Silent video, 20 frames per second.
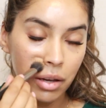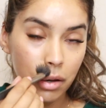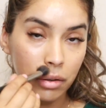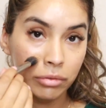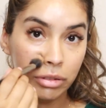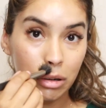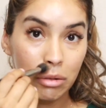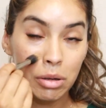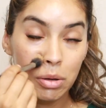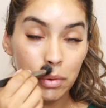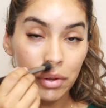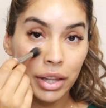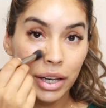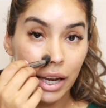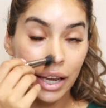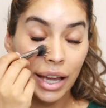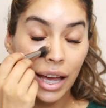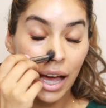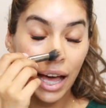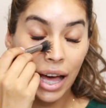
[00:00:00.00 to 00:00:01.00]
from people that
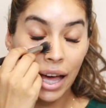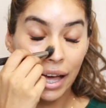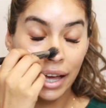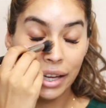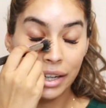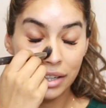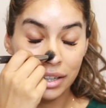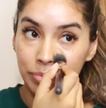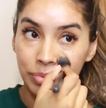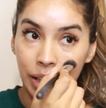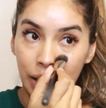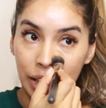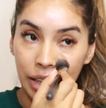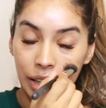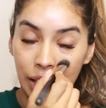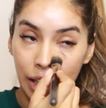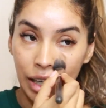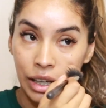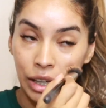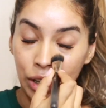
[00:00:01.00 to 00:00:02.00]
I had like
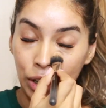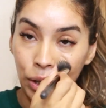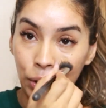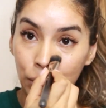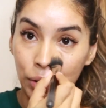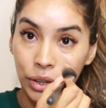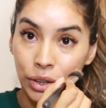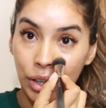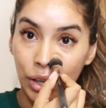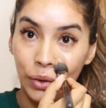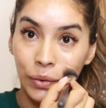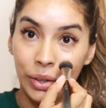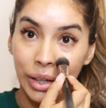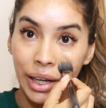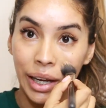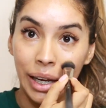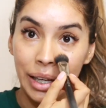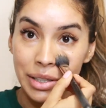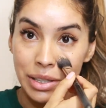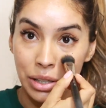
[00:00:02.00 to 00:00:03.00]
a year ago, and
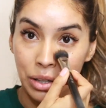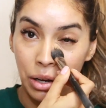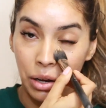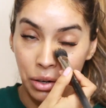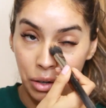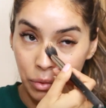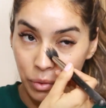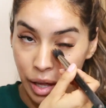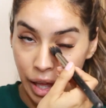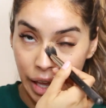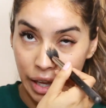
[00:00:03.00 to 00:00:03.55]
it hasn't gone away,